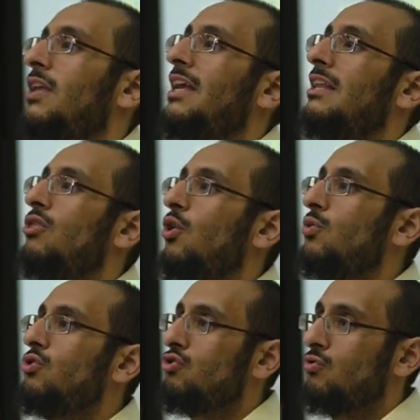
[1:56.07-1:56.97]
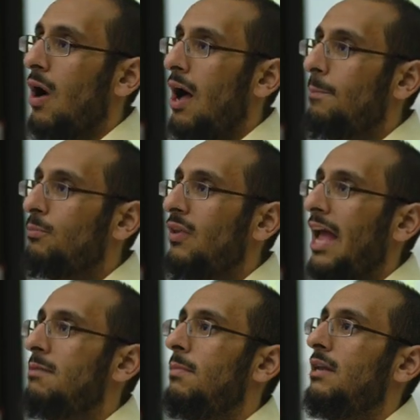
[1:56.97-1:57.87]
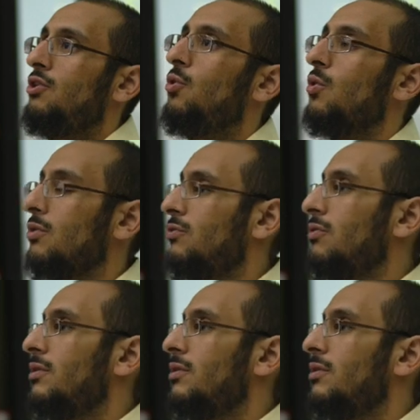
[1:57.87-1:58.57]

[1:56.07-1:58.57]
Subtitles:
taken those drops and made yours.